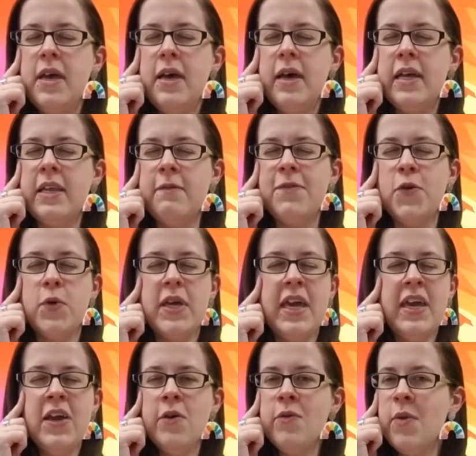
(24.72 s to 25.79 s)
And if you
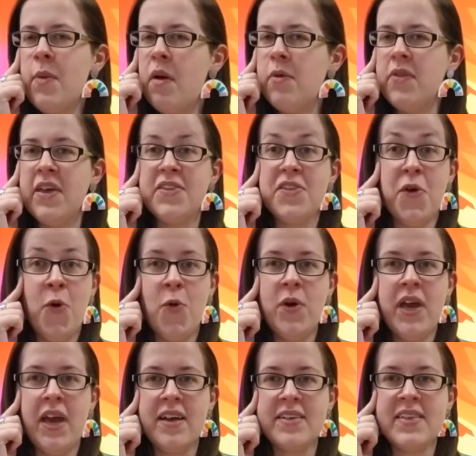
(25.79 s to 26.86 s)
can't remember, that's
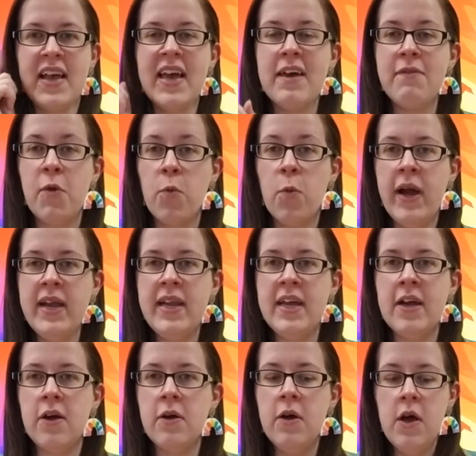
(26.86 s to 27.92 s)
okay, because I have it right
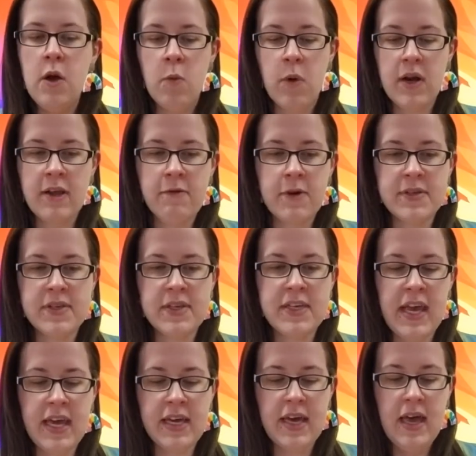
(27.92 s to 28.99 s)
here ready for us to
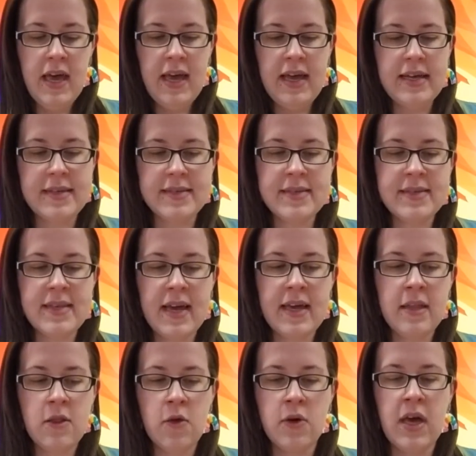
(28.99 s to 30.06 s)
take a
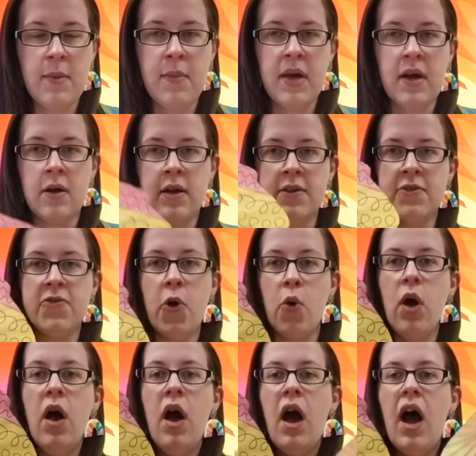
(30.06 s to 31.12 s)
second look at my artist.
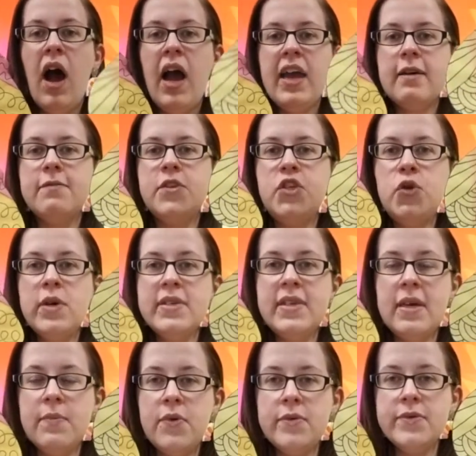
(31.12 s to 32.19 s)
So I have two
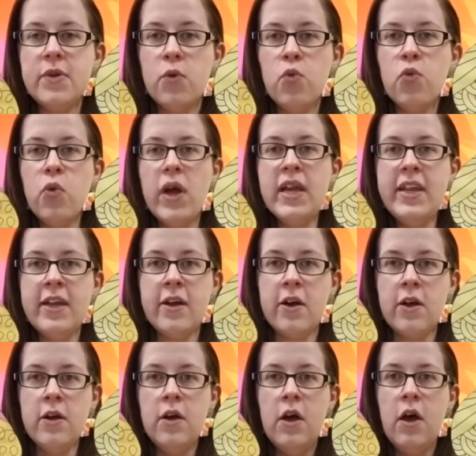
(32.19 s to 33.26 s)
examples right
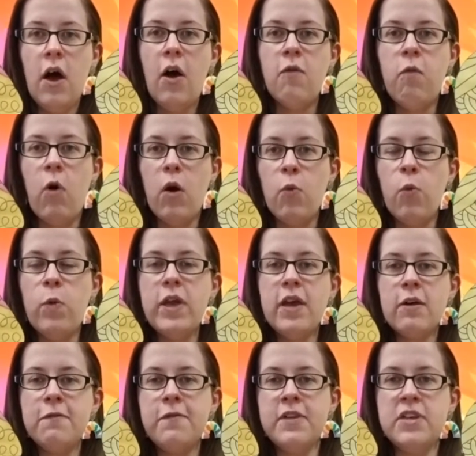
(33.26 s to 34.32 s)
here of what we
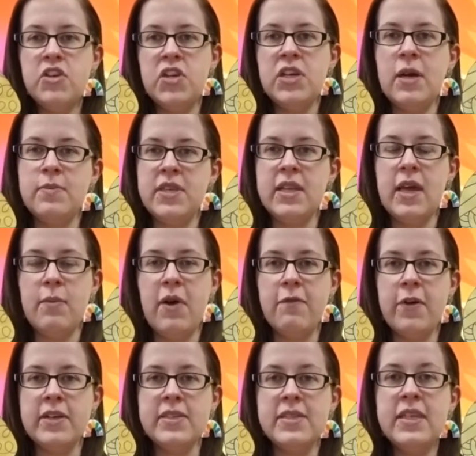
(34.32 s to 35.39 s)
are finishing up today, my
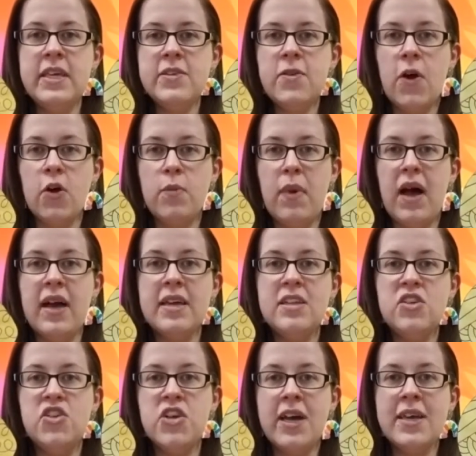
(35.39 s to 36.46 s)
friends. These are my
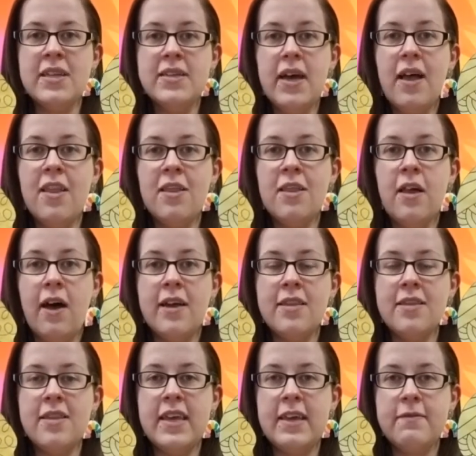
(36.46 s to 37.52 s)
giant
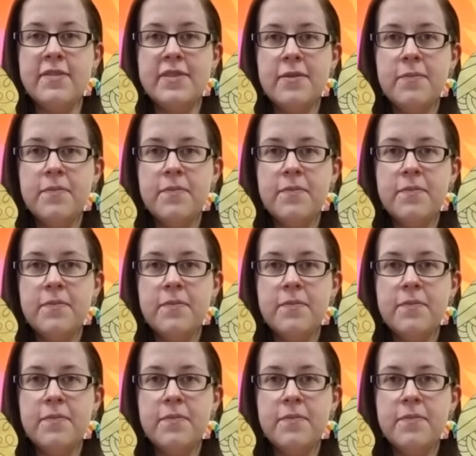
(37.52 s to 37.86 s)
vine leaves.